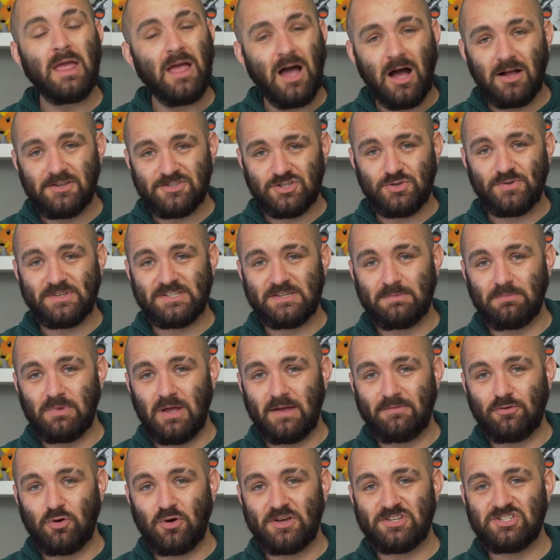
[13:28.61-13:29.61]
answering some
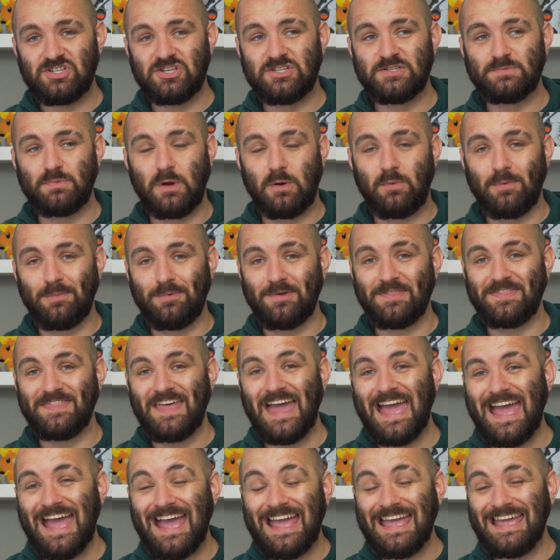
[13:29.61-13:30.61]
live questions while we were
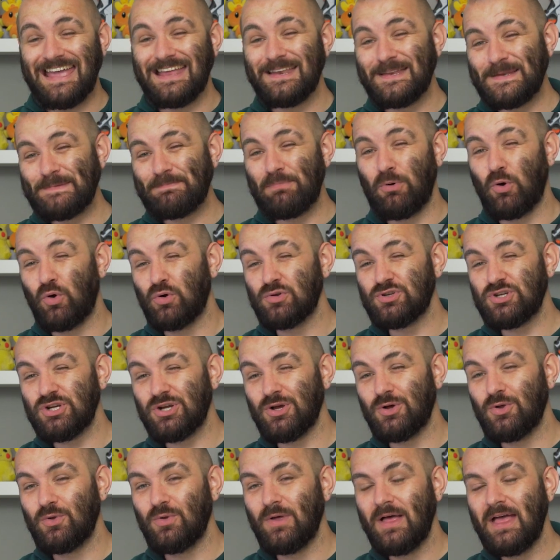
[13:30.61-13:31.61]
there in
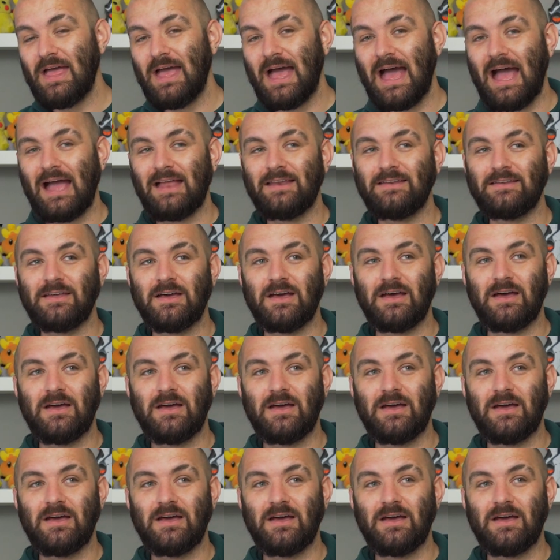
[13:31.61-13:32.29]
Portugal, and